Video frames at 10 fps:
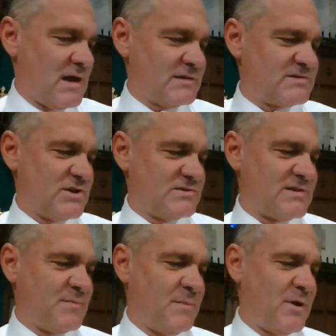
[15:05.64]
So
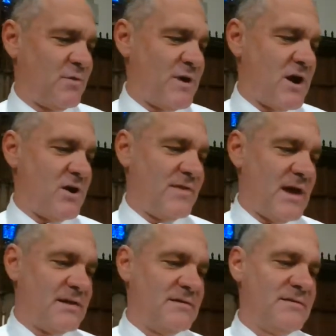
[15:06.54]
simply be aware
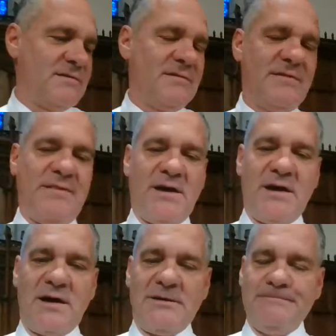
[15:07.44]
that
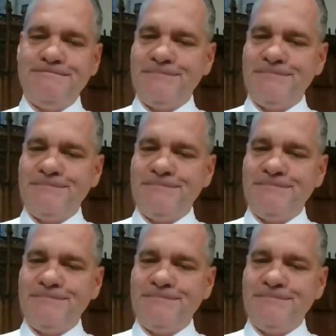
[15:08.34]
the